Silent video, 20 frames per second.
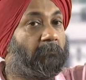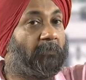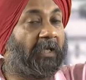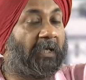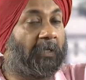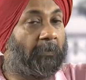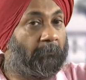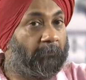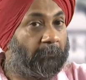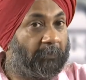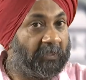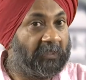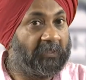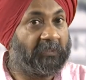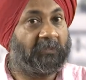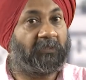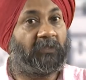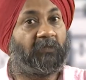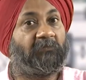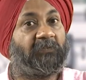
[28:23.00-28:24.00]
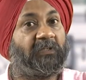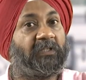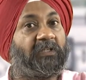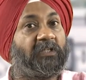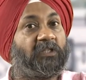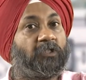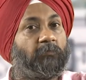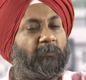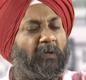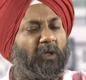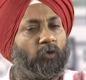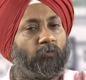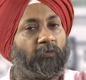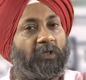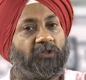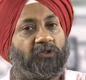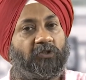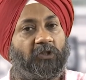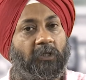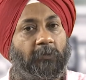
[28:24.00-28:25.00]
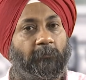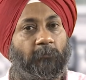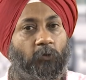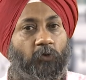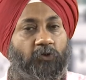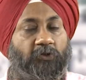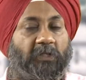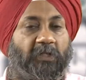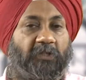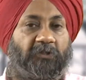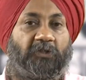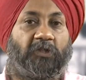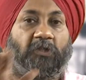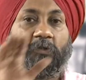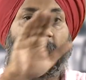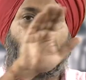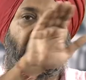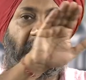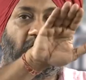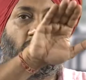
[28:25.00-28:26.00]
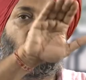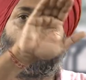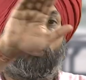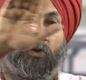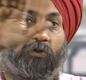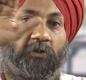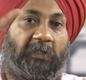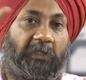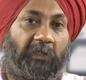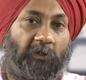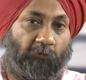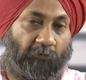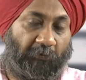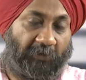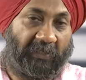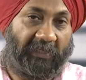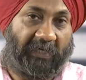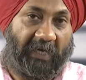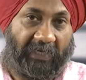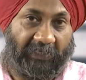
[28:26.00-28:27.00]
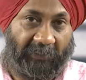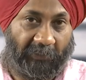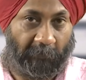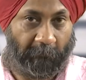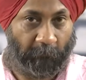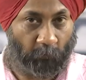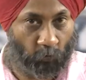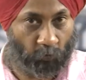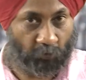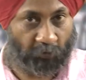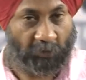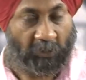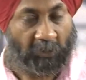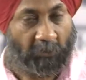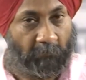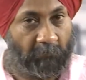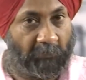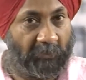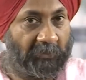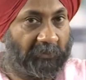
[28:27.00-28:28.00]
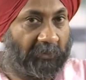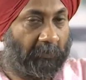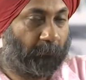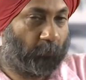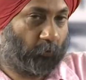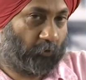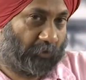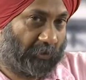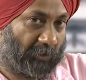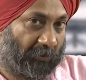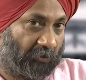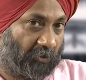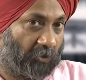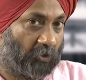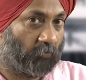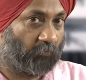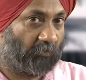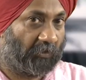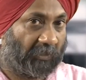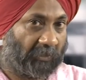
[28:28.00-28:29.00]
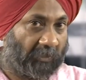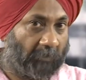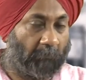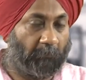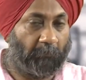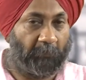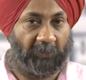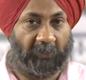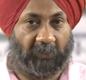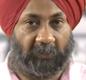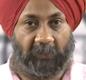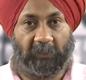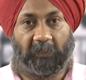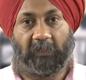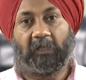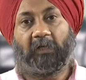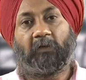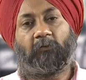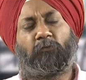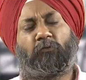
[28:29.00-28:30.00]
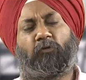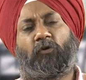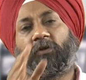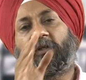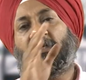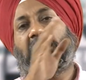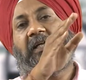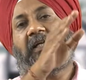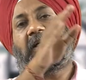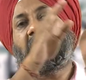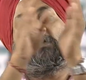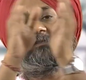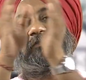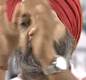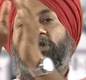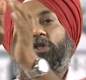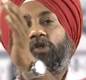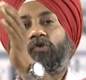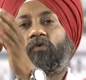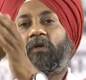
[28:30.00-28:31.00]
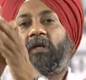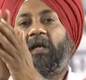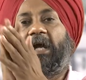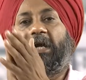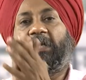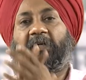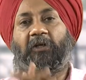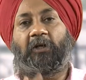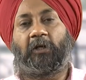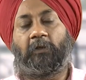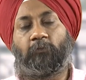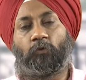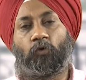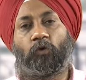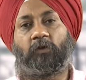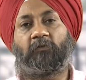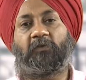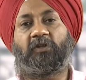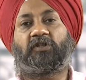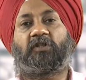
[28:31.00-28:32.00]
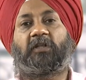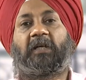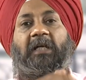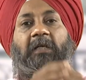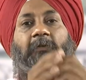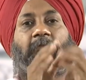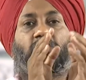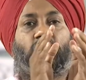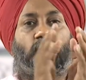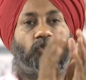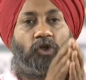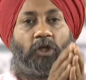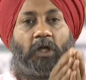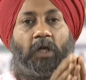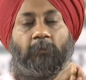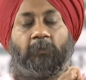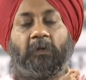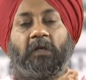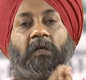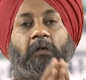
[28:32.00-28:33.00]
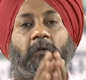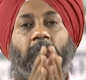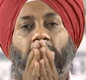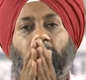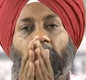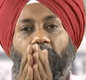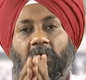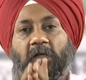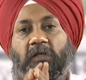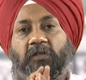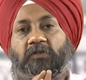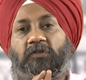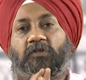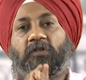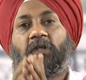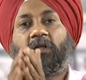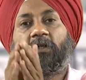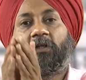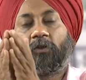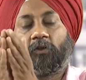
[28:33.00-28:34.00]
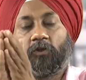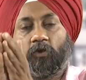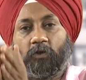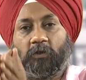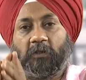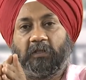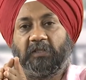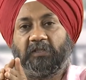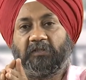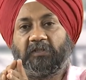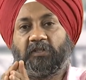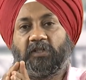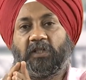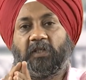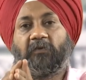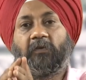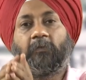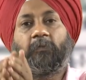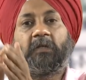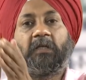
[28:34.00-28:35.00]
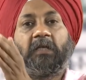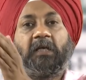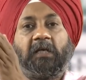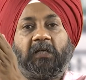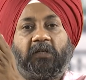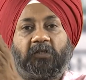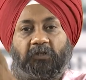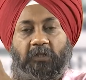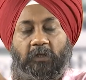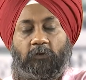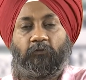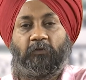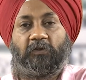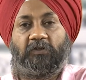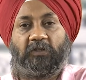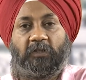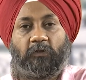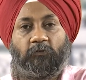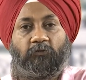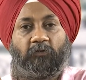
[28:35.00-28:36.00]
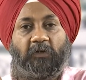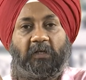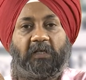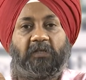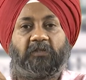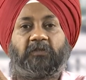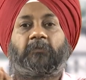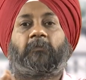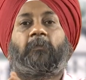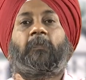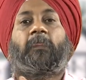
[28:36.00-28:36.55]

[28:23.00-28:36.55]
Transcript: compare the various manufacturing processes based on the different attributes but the processes were compared for an individual attribute which can be shape, mass, tolerance achievable, surface roughness,